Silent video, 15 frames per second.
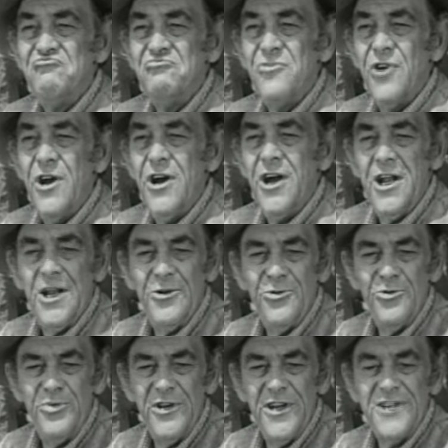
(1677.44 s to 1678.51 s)
Well, that
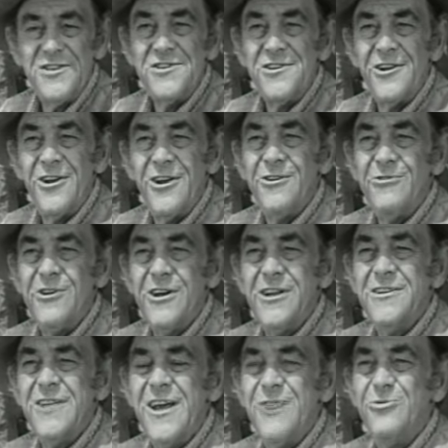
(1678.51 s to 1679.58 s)
won't be necessary. We're
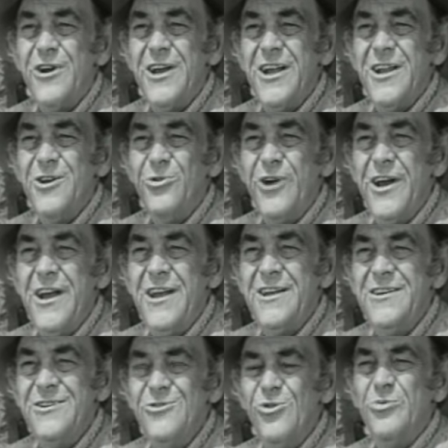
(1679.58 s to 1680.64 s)
heading that way anyway.
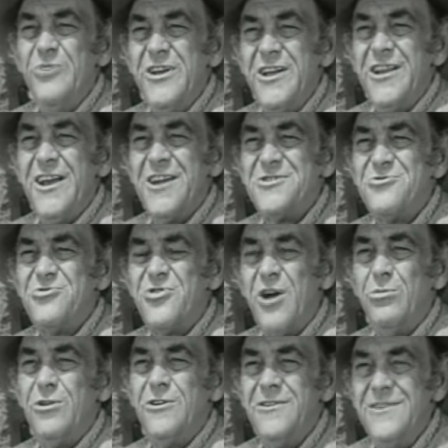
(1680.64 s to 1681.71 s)
You won't be any extra
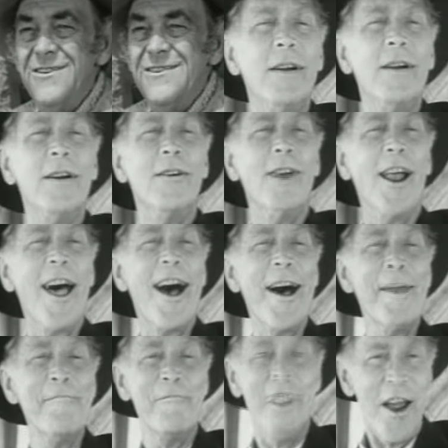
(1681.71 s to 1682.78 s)
trouble. Well,
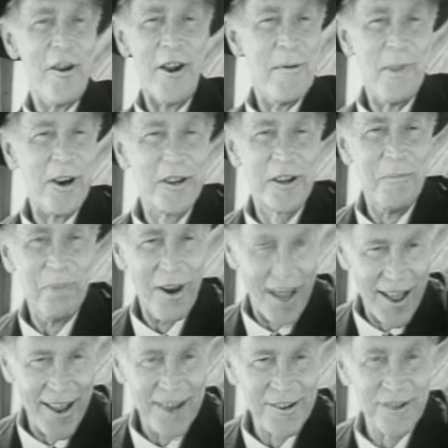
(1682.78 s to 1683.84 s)
I'm very much
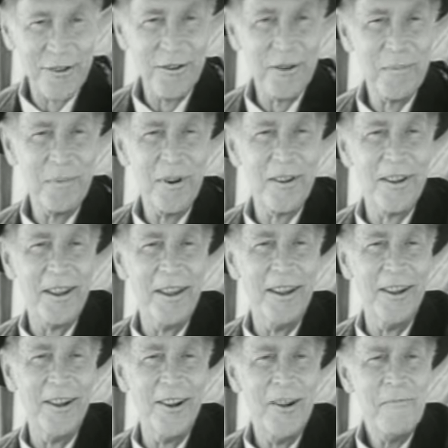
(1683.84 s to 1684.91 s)
obliged to you, Brother
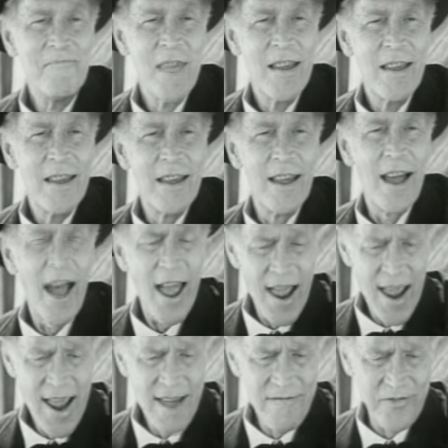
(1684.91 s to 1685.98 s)
Hale. I
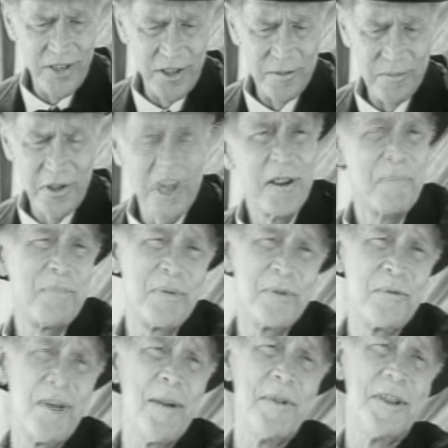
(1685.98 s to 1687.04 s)
have some simple
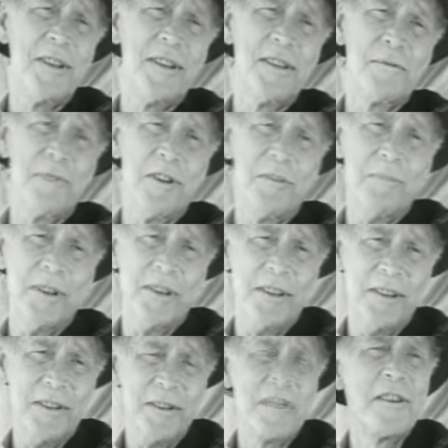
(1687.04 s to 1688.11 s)
remedies with me.
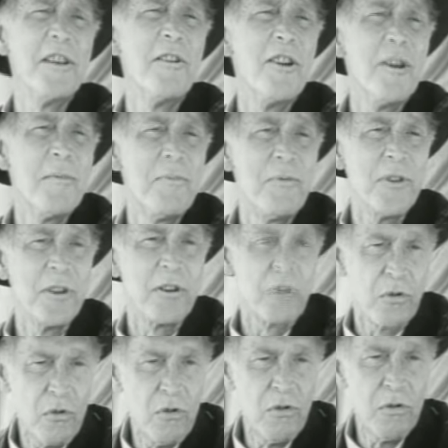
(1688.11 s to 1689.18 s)
Syrup for the
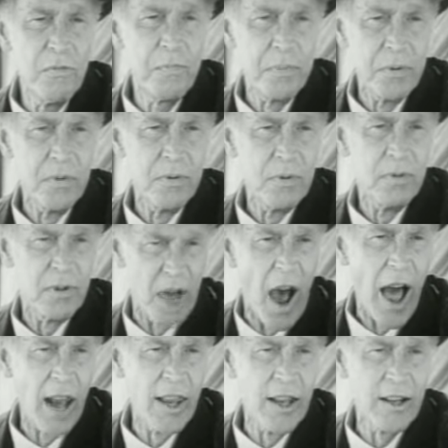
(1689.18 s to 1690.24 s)
croup, for the
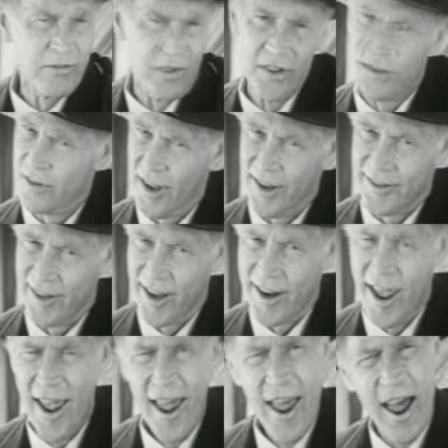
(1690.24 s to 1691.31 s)
colic, things like that.
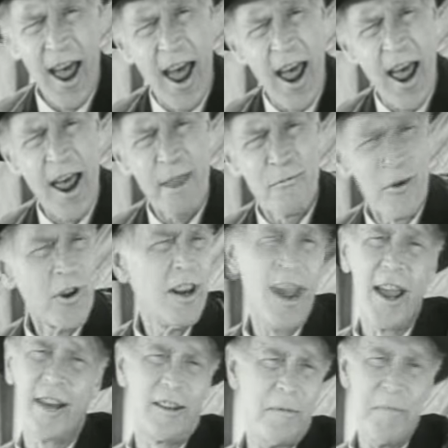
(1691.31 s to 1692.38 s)
I would
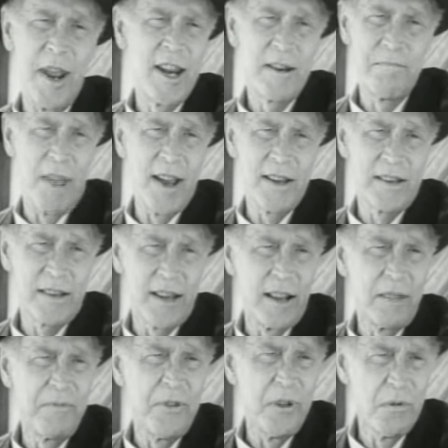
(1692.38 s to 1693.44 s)
like to make
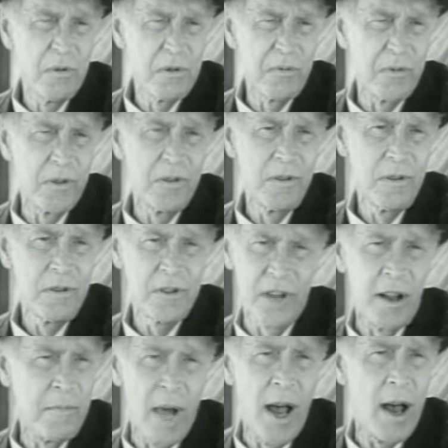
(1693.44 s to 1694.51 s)
myself useful
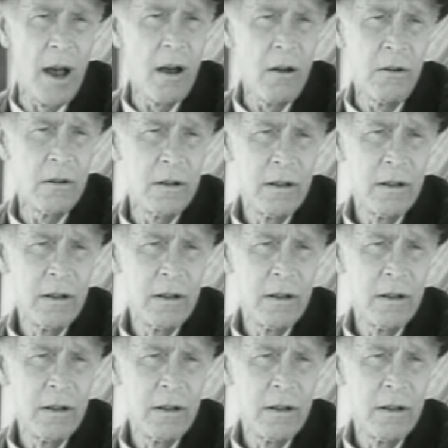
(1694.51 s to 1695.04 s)
somehow.